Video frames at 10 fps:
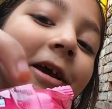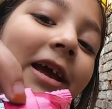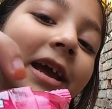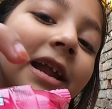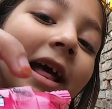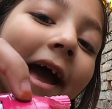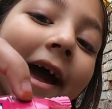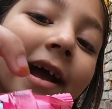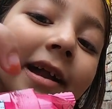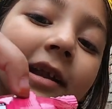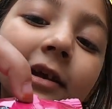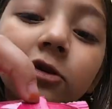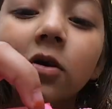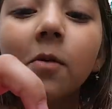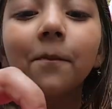where are
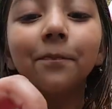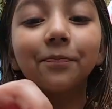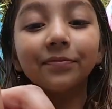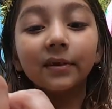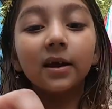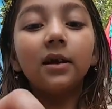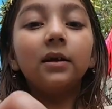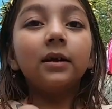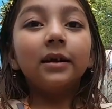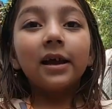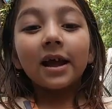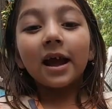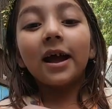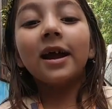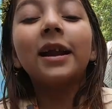you? Here
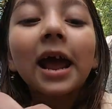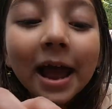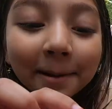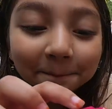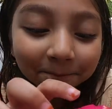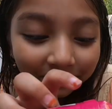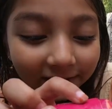I am,